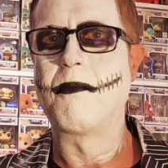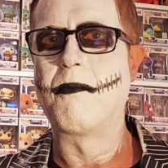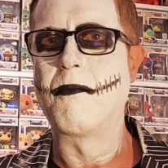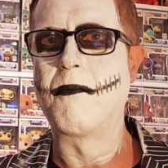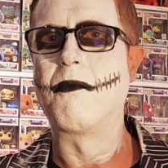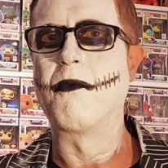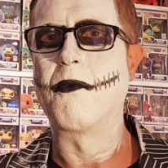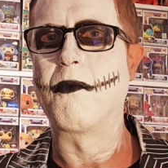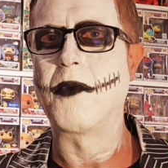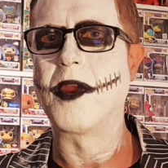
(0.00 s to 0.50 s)

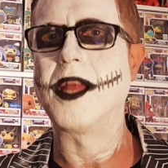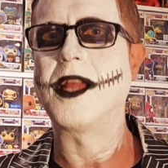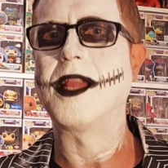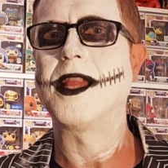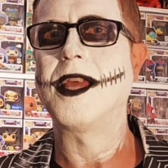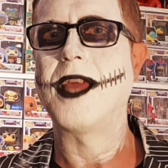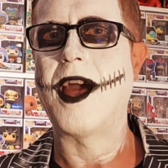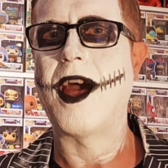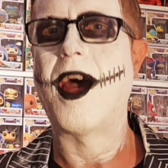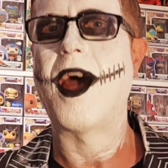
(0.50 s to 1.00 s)
really
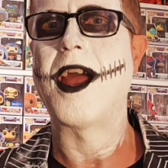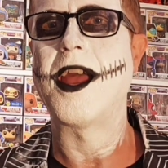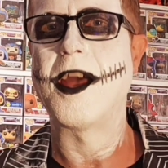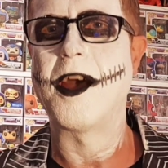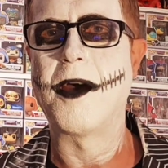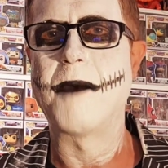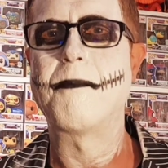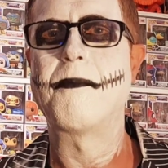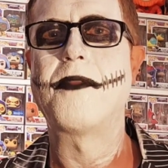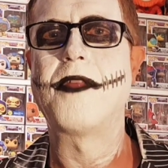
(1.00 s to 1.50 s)
high
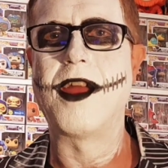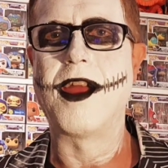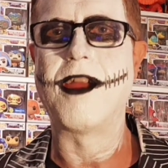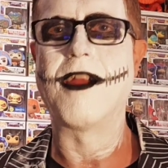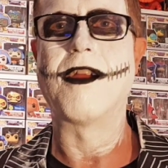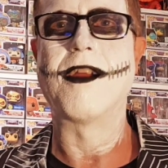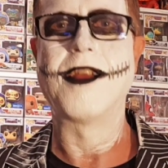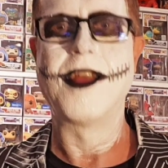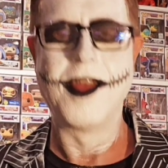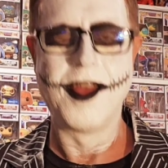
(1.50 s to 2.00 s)
up
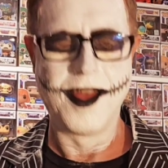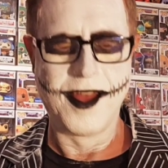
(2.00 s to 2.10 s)
there,